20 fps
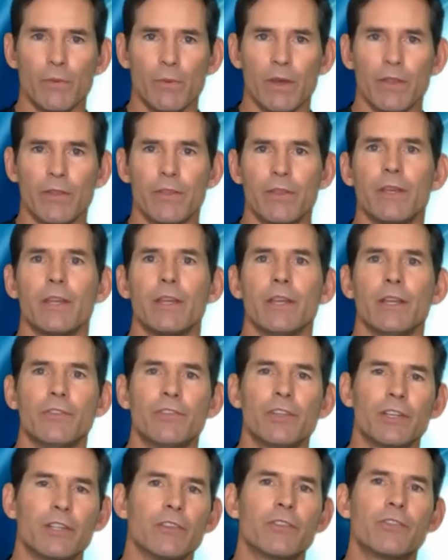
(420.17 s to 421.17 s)
you with
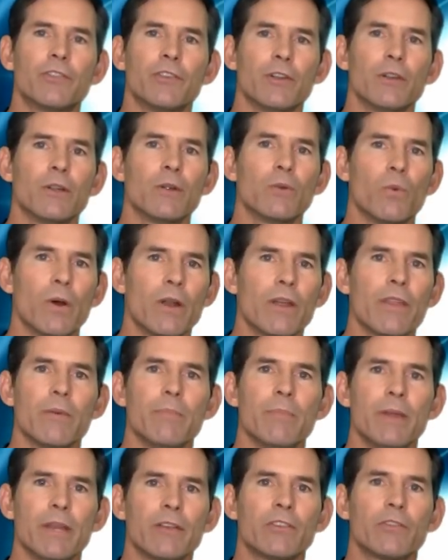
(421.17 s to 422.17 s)
is to consider one
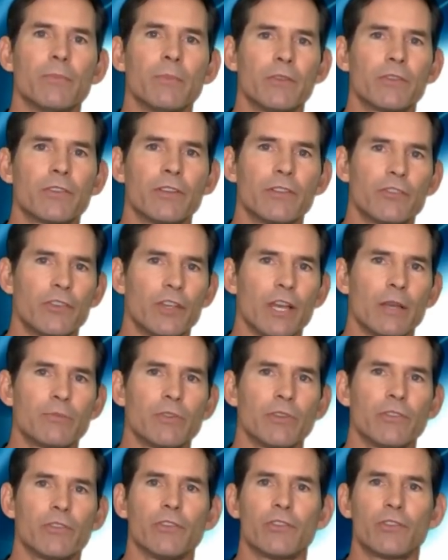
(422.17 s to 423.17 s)
of the biggest
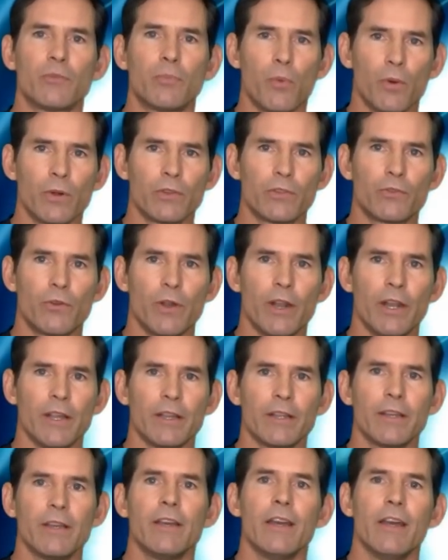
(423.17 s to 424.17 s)
misconceptions in sports
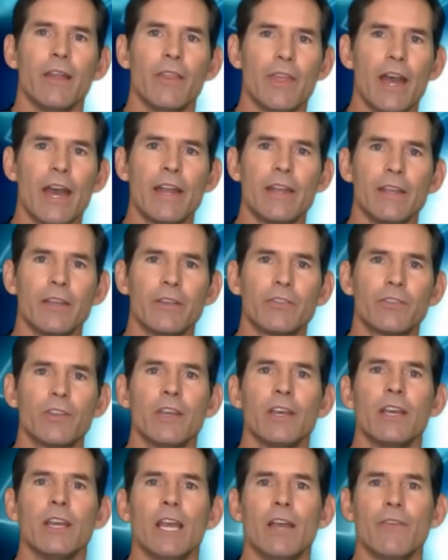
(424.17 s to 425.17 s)
training, and that
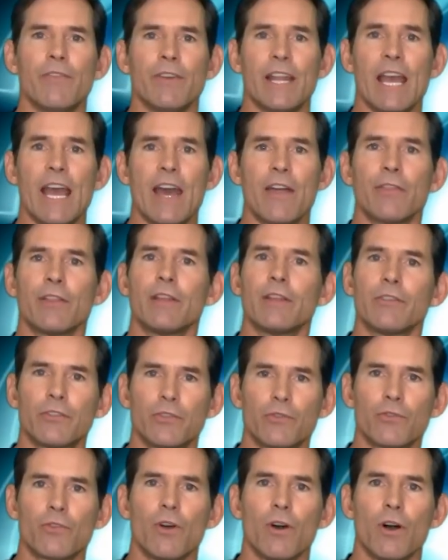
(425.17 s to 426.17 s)
is, if an athlete
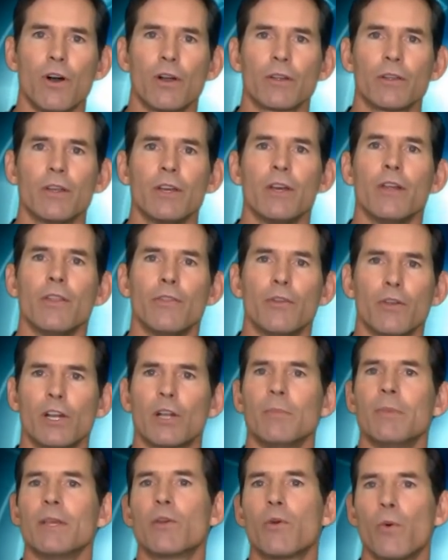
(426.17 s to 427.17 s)
is strong,
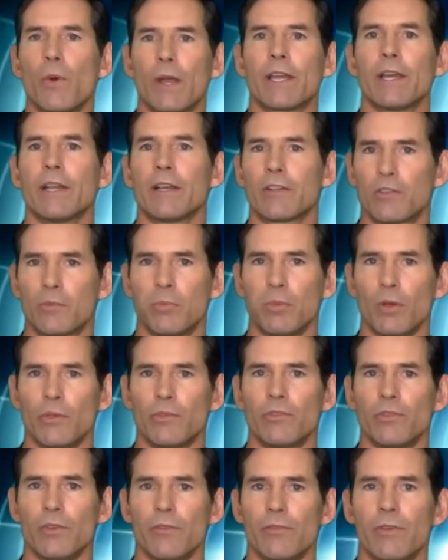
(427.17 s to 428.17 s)
they're going to be quick and
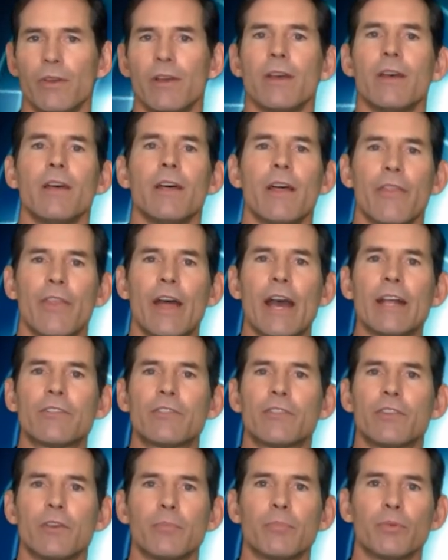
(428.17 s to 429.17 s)
explosive.
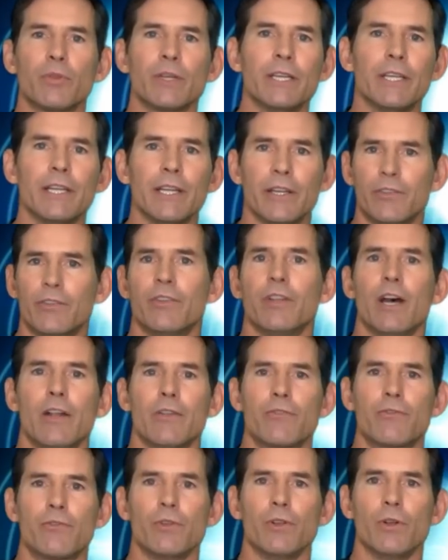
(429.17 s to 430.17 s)
That simply is
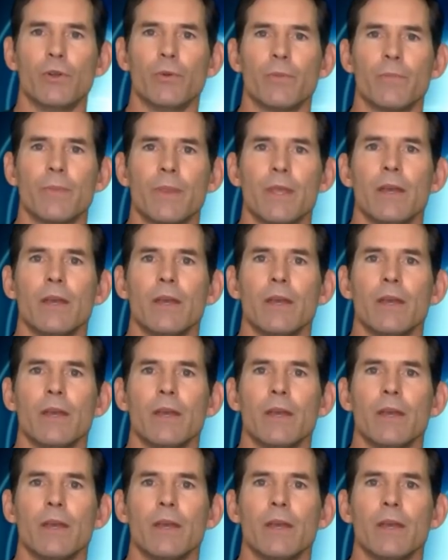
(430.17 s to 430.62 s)
not true.